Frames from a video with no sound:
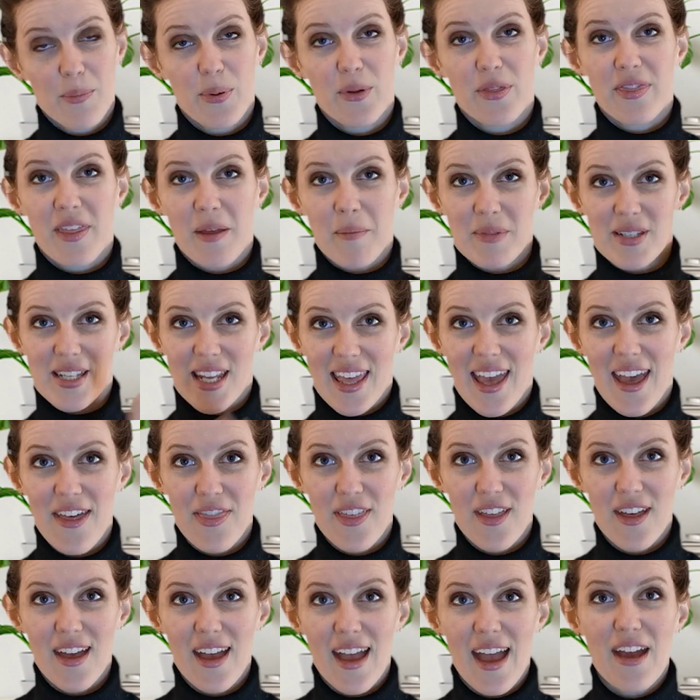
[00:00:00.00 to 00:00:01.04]
Put them
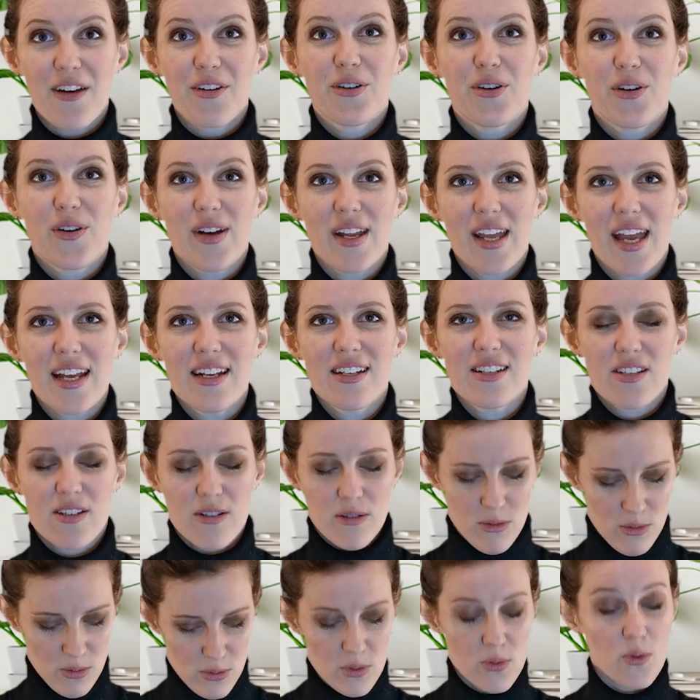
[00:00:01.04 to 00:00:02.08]
together and
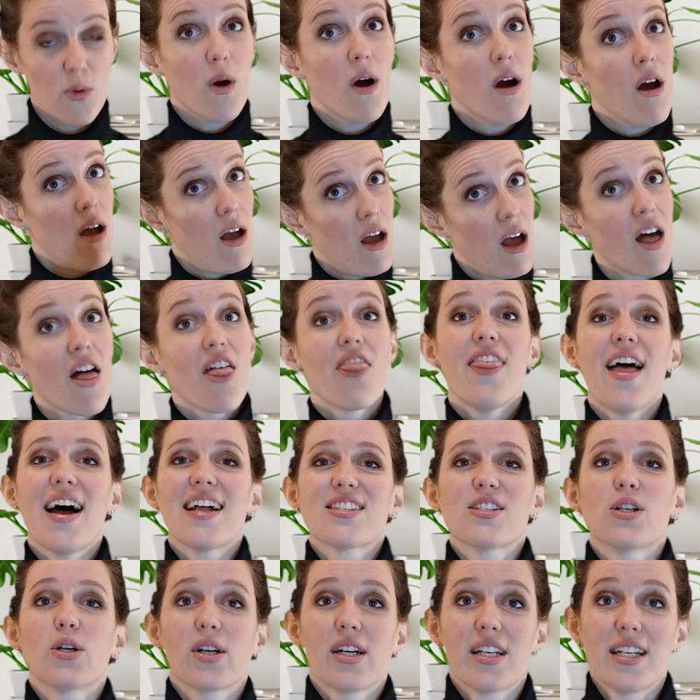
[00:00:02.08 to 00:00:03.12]
create, ooh,
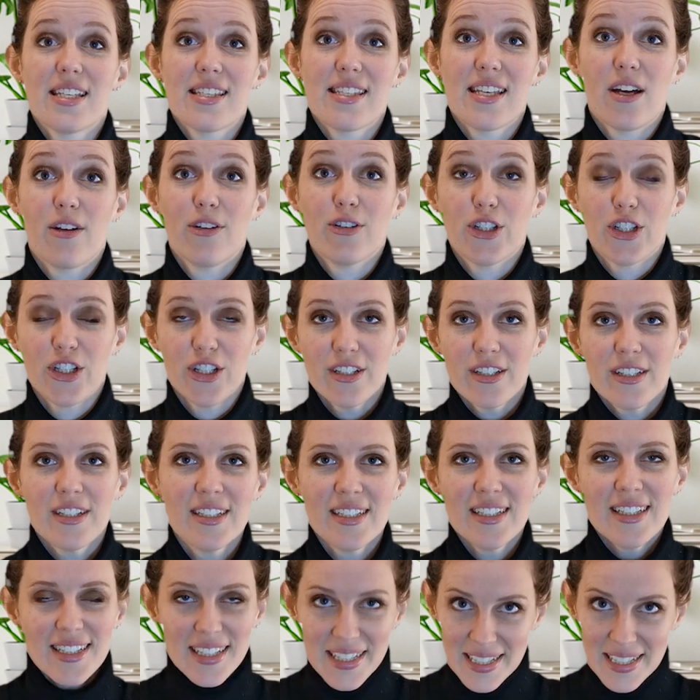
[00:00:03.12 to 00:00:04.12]
that's not going to sound good.